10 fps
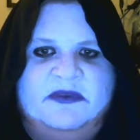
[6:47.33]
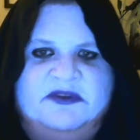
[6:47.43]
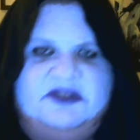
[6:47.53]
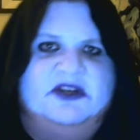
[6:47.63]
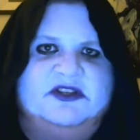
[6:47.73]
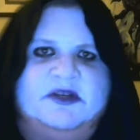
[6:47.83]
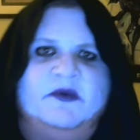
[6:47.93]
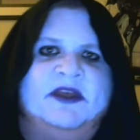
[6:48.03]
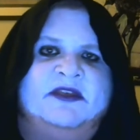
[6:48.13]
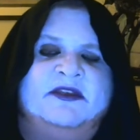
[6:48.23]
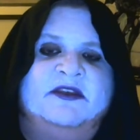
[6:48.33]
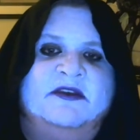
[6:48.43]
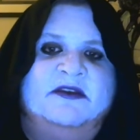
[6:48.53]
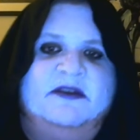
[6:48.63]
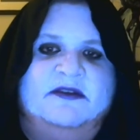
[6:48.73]
Starting with
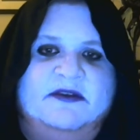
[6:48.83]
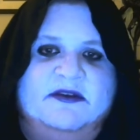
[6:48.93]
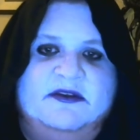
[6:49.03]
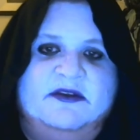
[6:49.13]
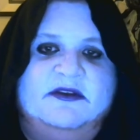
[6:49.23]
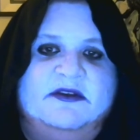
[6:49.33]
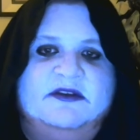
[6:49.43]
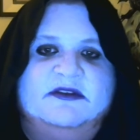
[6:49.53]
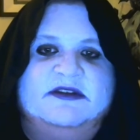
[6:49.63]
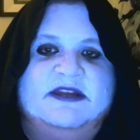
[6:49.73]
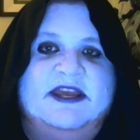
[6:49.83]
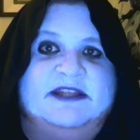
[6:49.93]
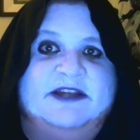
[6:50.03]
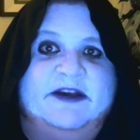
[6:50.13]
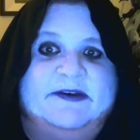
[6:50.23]

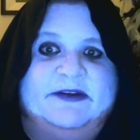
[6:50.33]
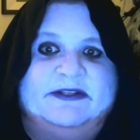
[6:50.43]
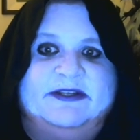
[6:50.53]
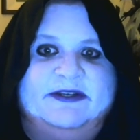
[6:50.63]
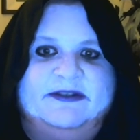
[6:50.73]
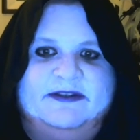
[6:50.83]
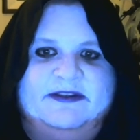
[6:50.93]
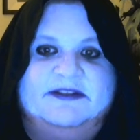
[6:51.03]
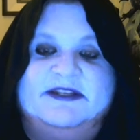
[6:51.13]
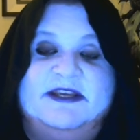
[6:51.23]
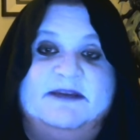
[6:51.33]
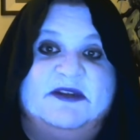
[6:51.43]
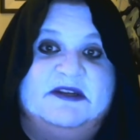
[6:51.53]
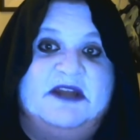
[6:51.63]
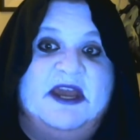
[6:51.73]
Neatheart, the
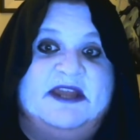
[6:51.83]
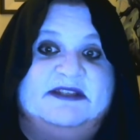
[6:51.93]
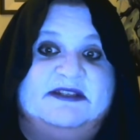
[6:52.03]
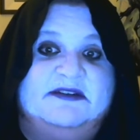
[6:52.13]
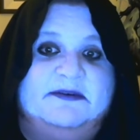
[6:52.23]
Demon Knight.